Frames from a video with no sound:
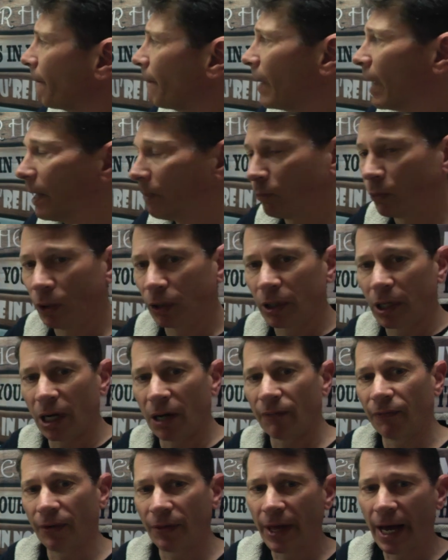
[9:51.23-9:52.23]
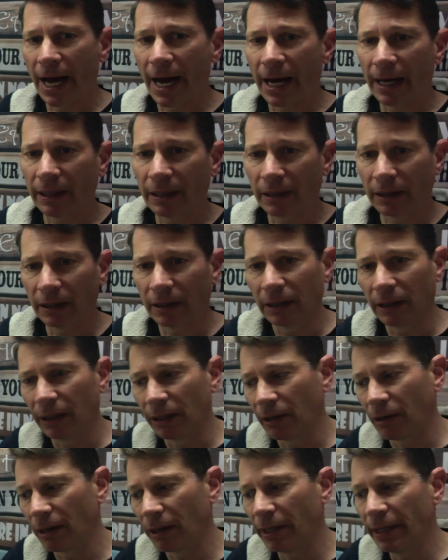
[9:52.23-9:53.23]
and we'll cover that in
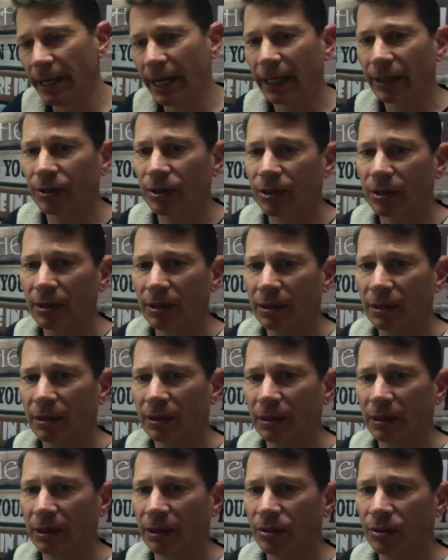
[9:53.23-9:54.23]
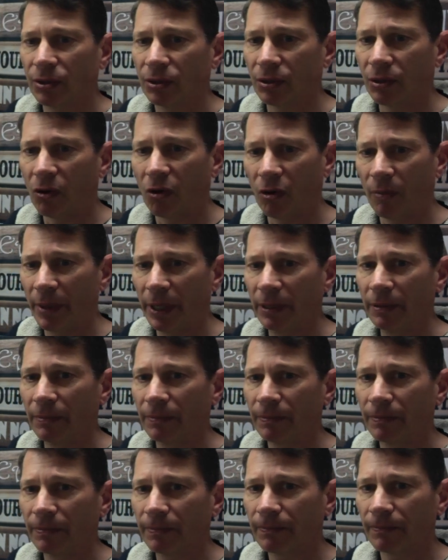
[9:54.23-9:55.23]
our next installment.
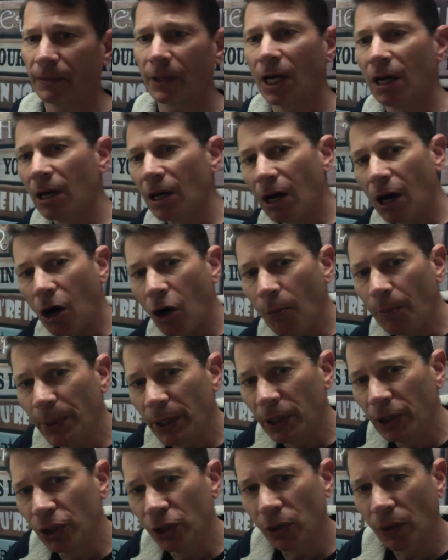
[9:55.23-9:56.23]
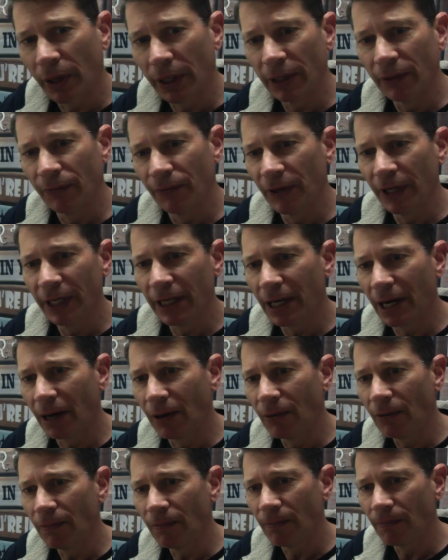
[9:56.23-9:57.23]
I hope you enjoyed the
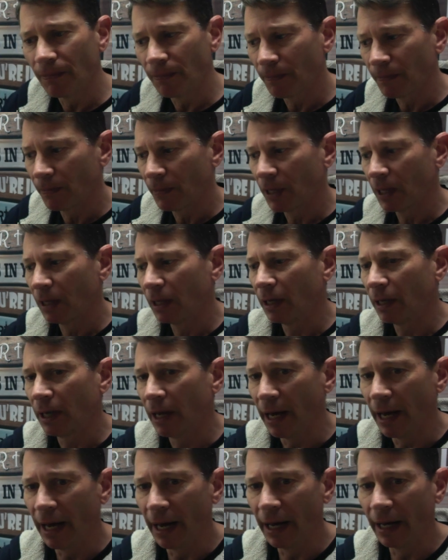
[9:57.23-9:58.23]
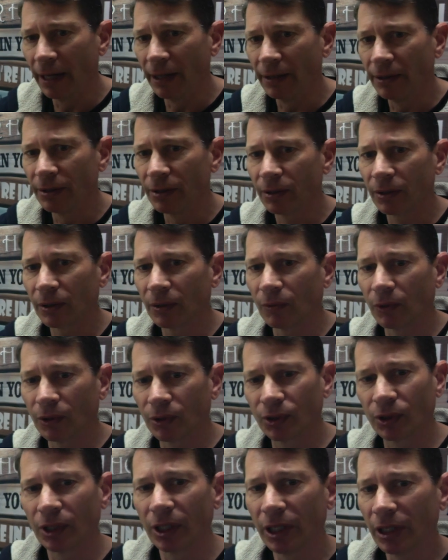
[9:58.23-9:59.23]
video, and we'll
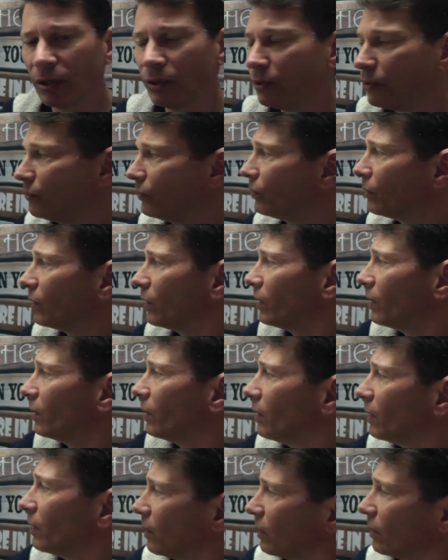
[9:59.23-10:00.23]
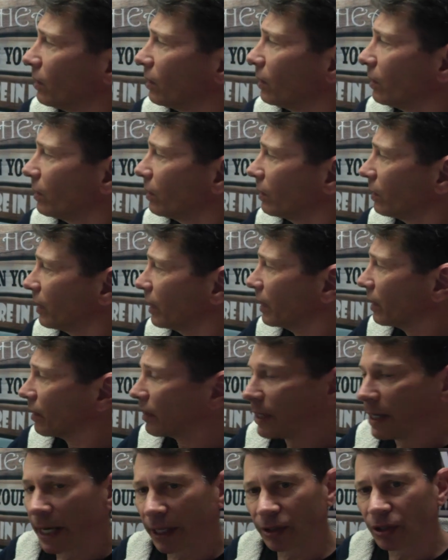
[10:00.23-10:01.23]
see you in our
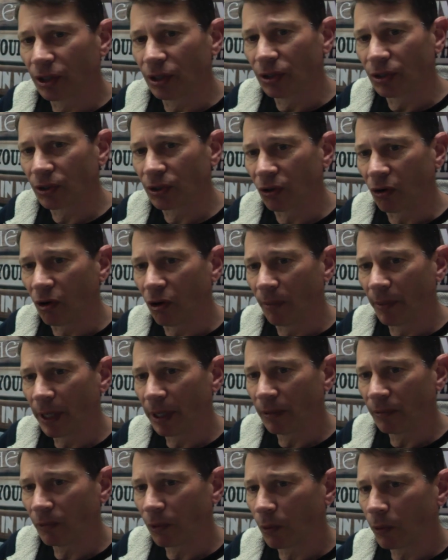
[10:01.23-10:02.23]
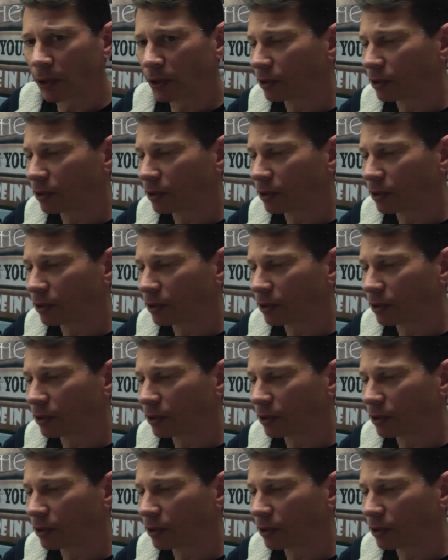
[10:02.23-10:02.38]
next installment when we'll